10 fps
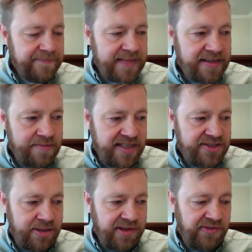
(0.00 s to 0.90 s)
That's my
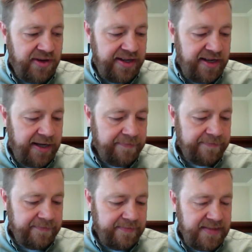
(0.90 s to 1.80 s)
sermon for today.
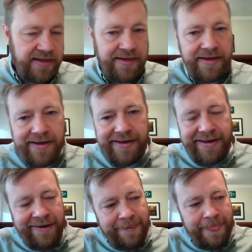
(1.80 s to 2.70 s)

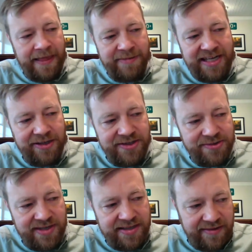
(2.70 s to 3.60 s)
Let me close
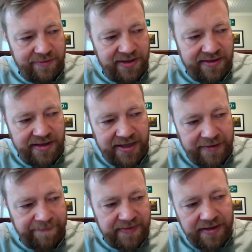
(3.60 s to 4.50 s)
with
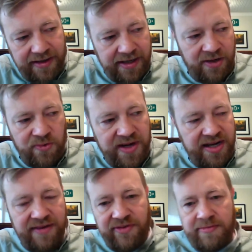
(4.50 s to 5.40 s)
a
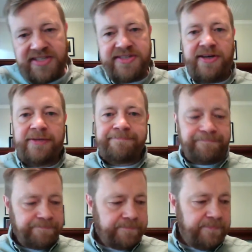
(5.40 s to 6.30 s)
reading from a
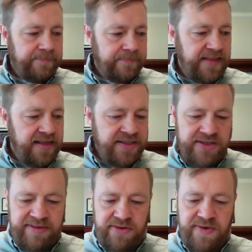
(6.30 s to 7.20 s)
psalm. And so
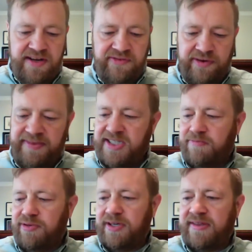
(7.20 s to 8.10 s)
I'm going to read from this
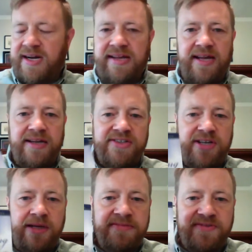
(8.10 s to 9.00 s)
book that I like,
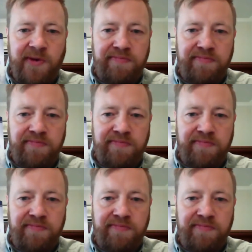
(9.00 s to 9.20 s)
Psalms for